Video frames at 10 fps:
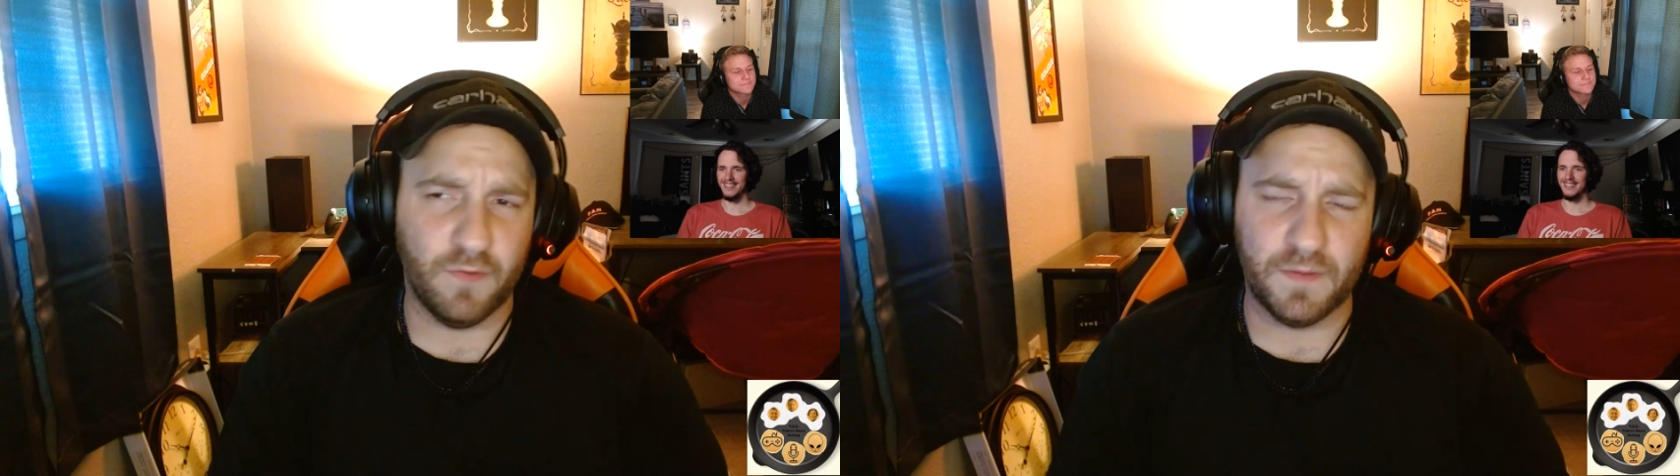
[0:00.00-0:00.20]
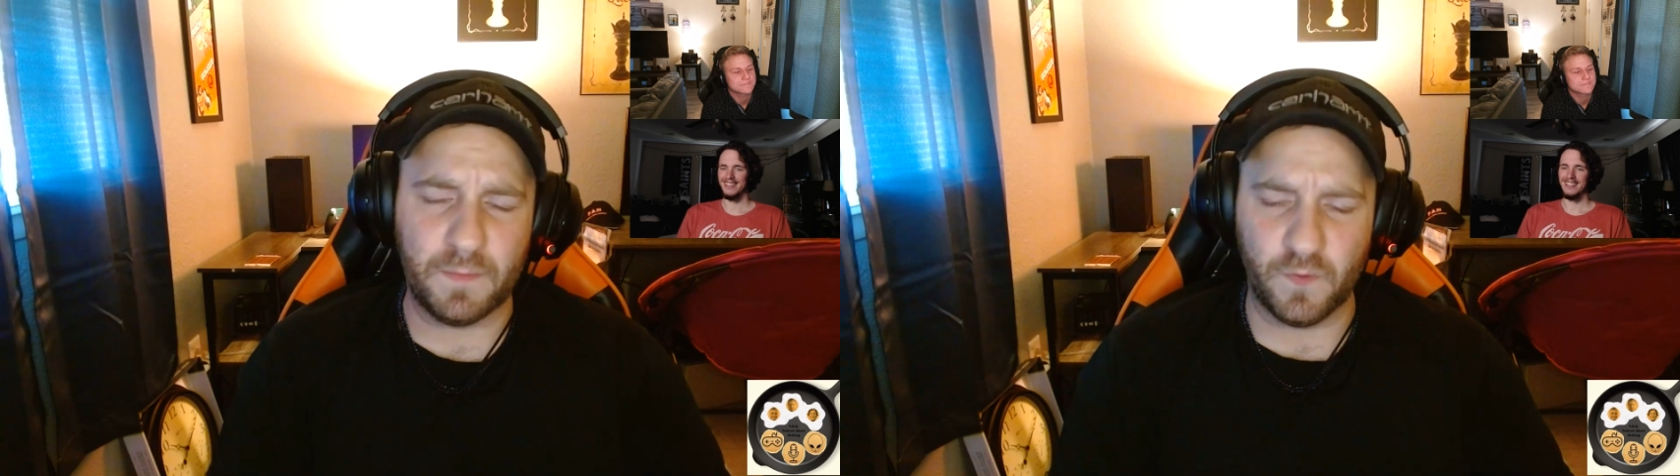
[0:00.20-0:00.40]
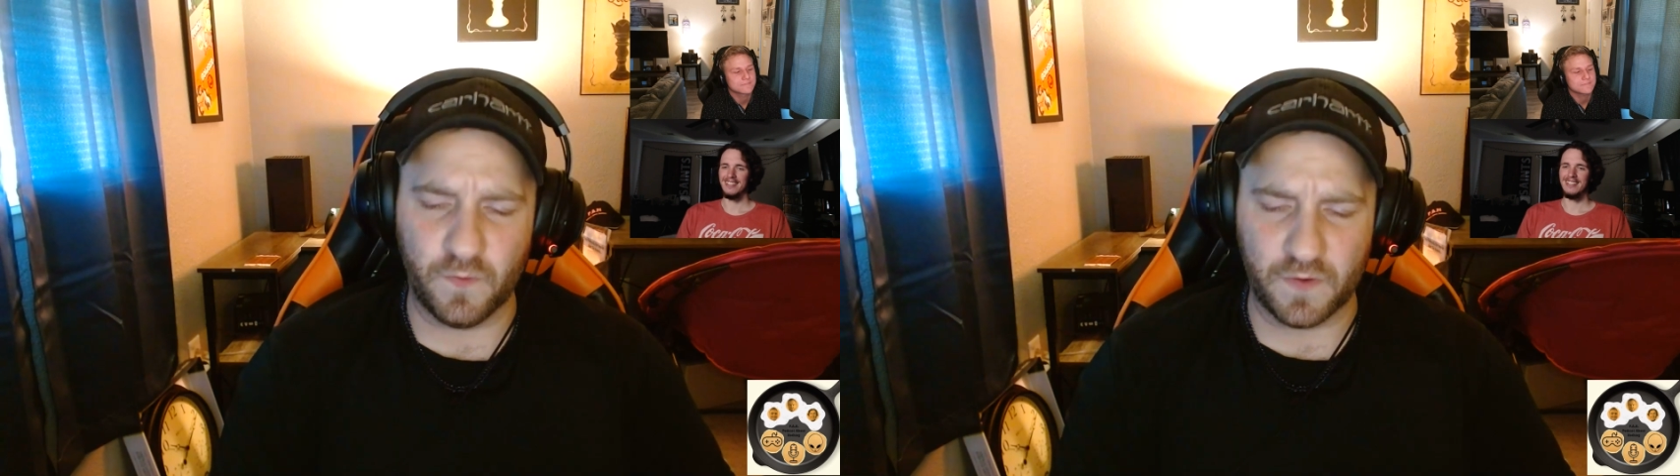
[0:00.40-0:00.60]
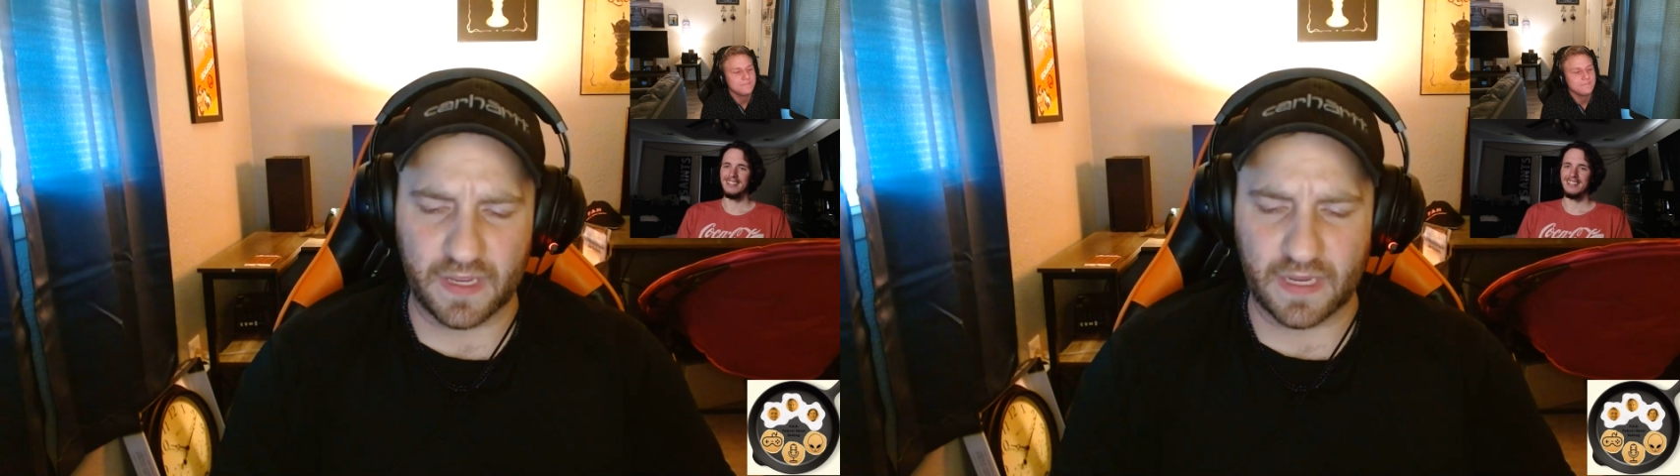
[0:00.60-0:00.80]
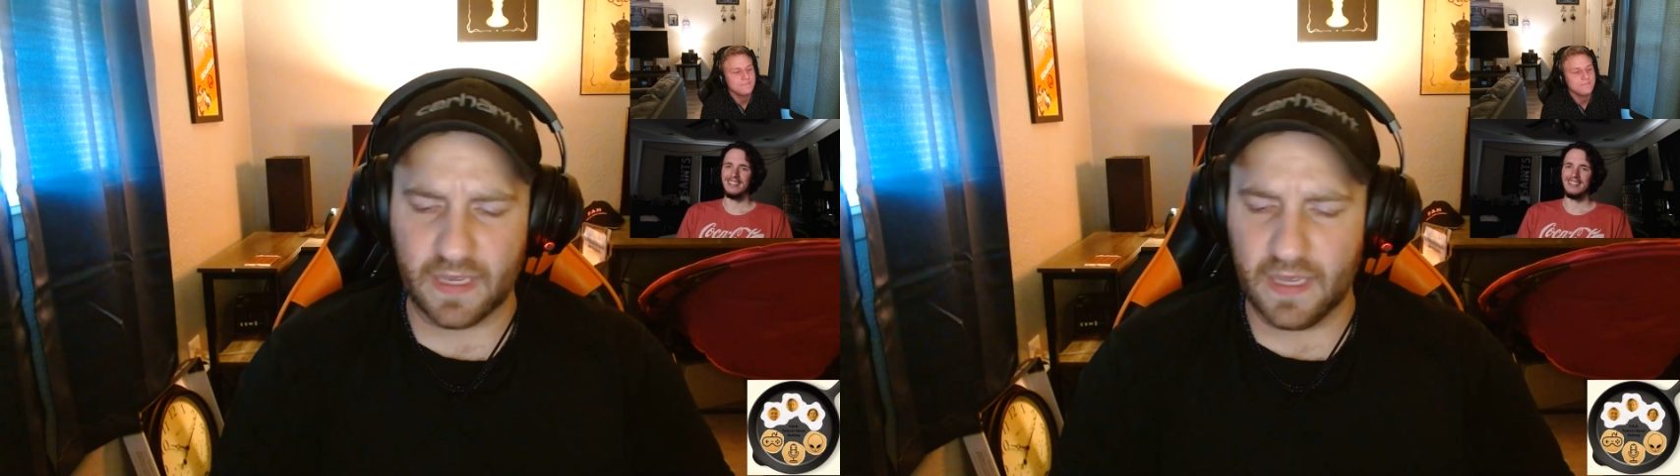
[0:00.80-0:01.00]
one
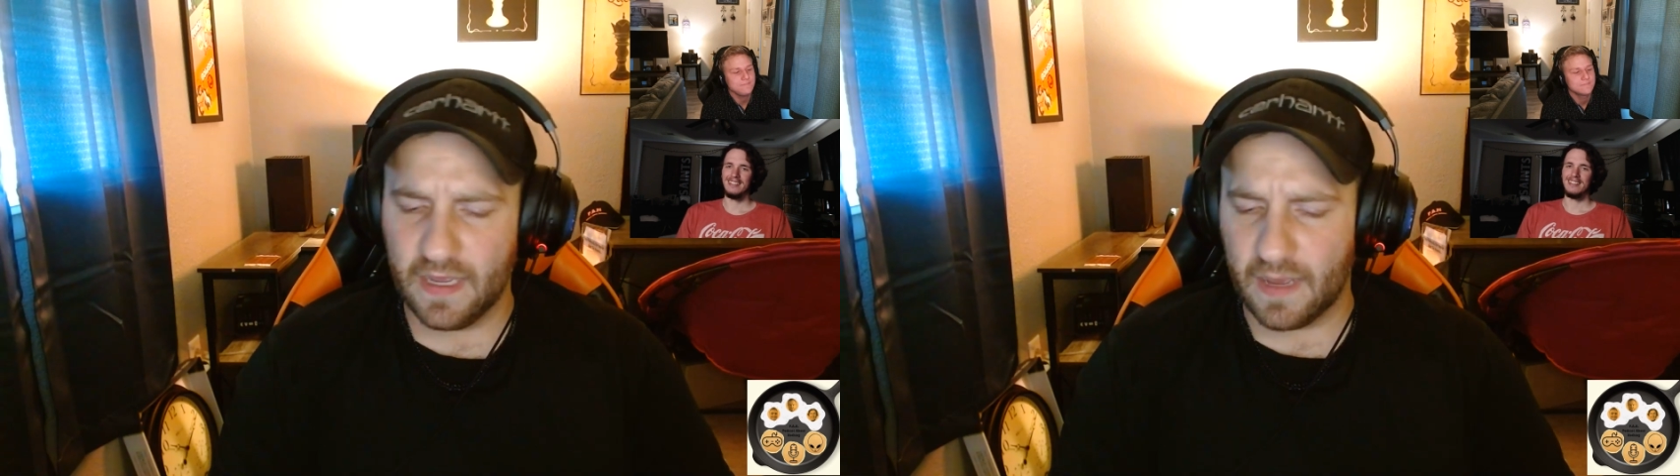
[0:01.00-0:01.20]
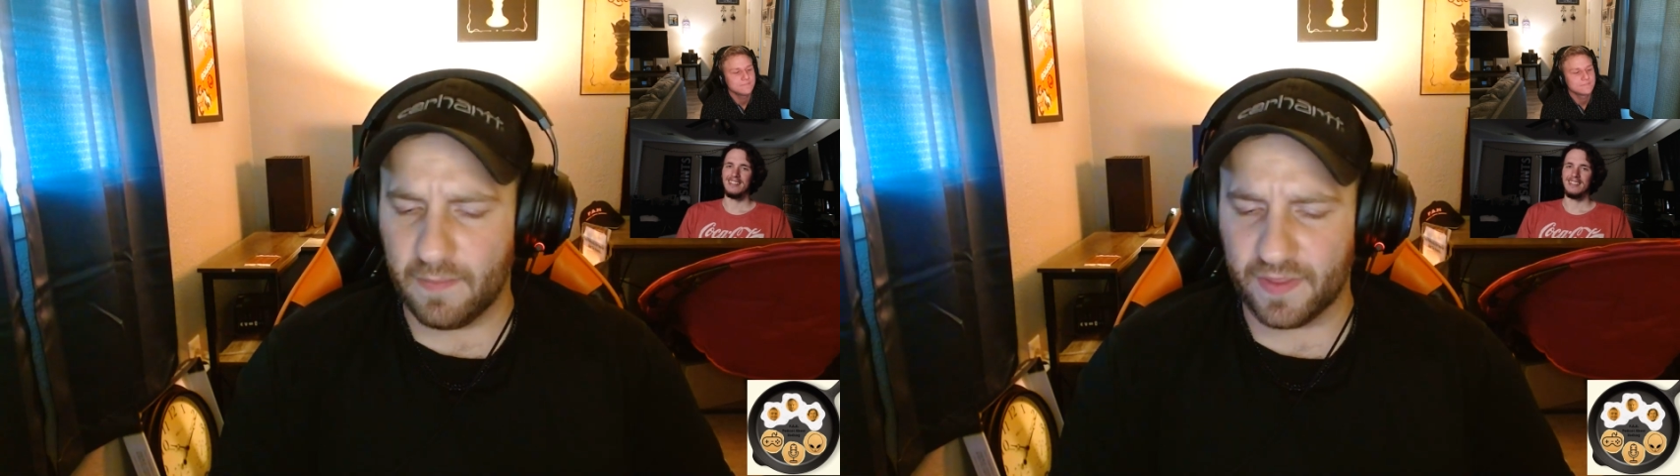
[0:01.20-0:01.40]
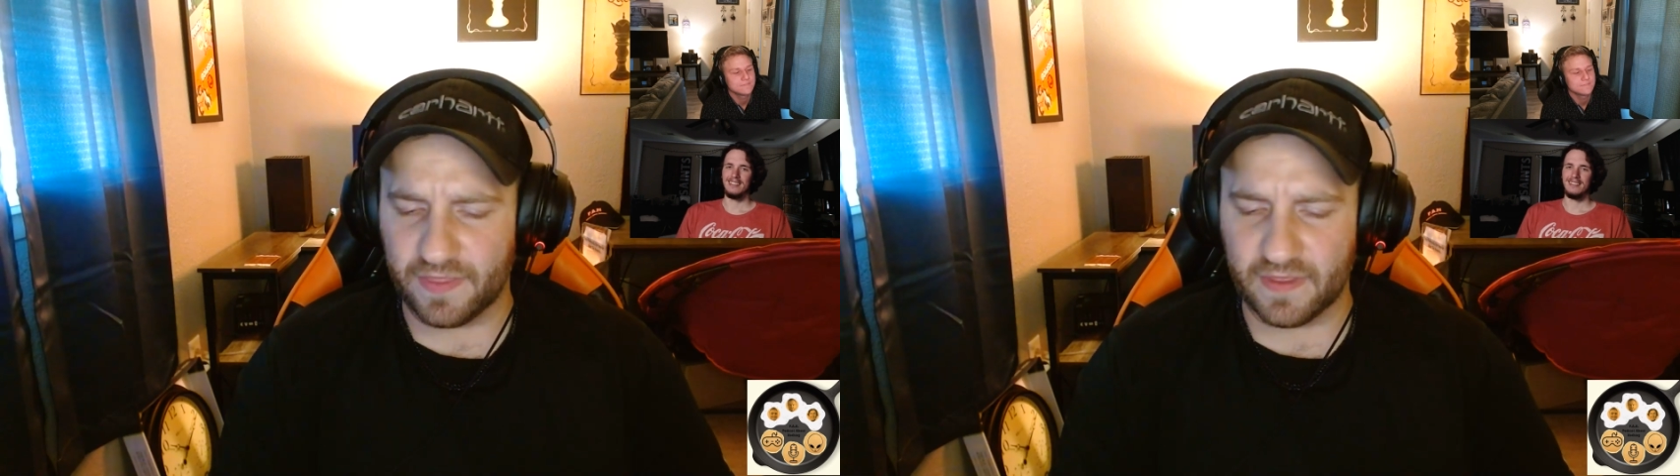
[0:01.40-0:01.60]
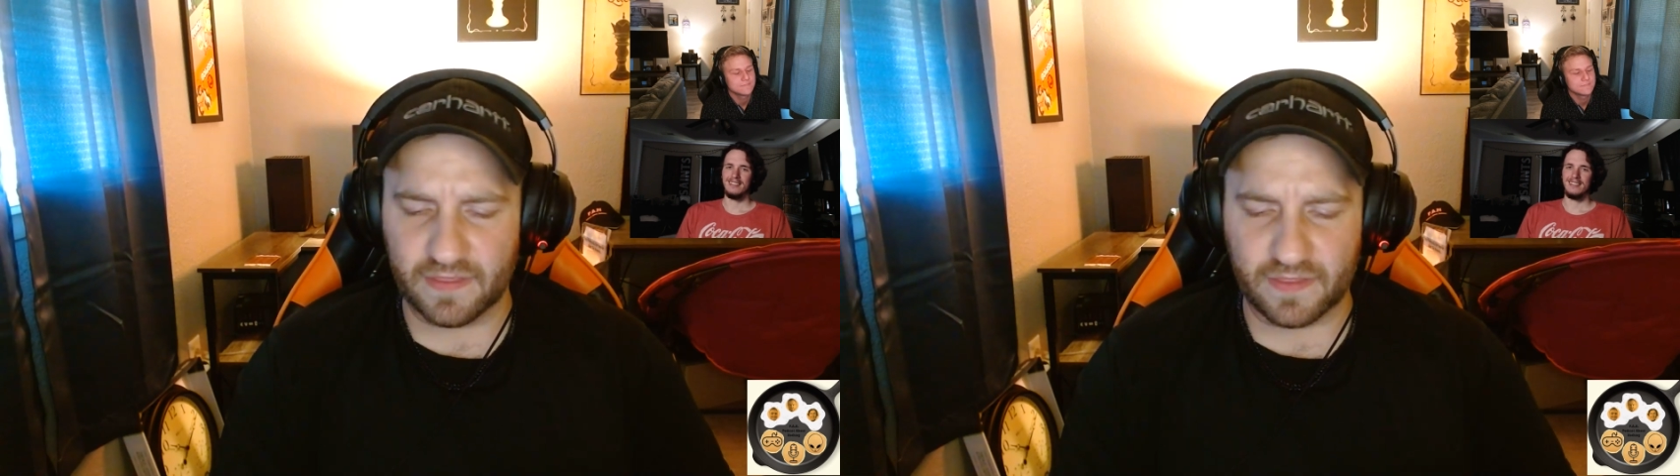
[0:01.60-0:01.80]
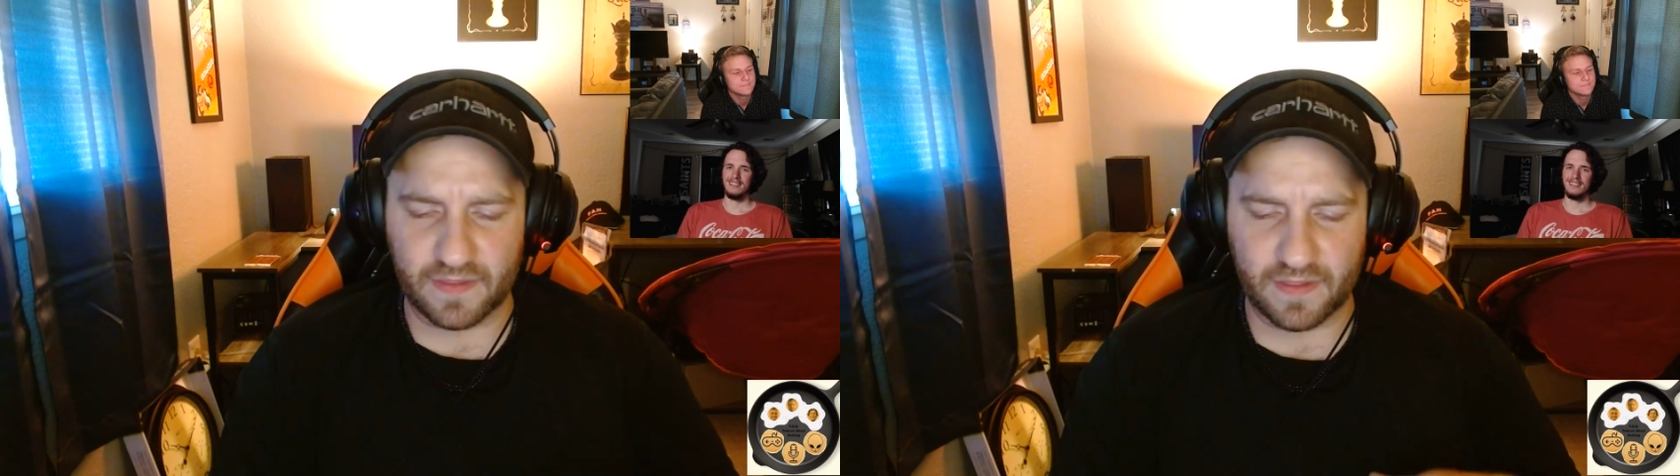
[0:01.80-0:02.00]
point, but
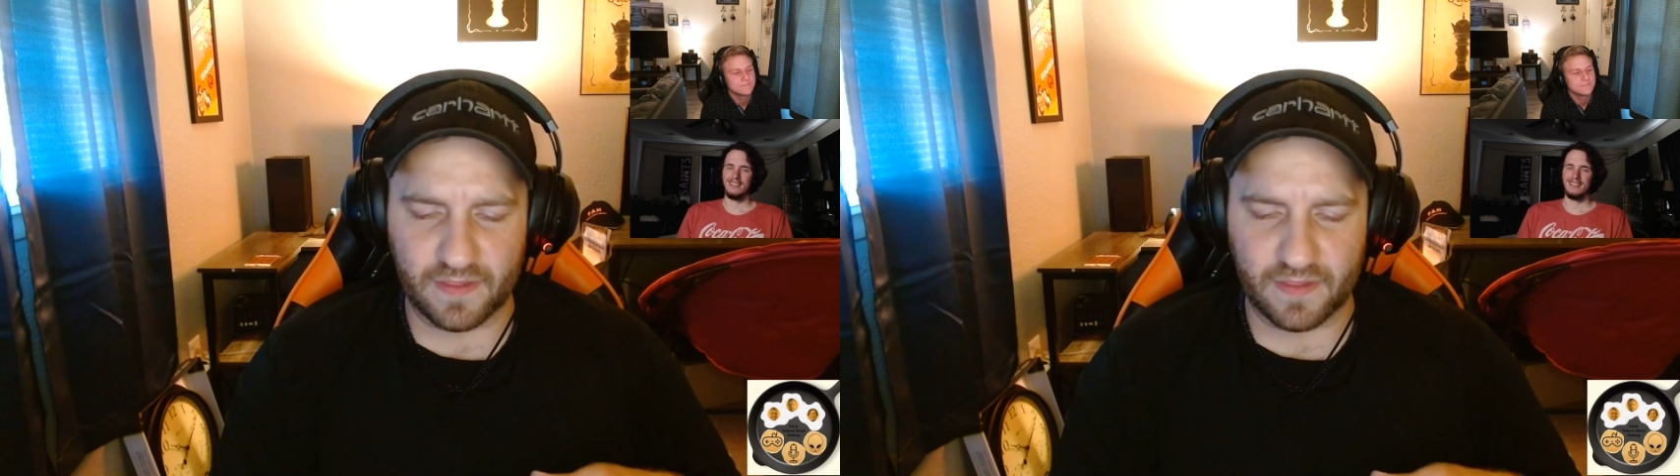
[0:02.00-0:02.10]
then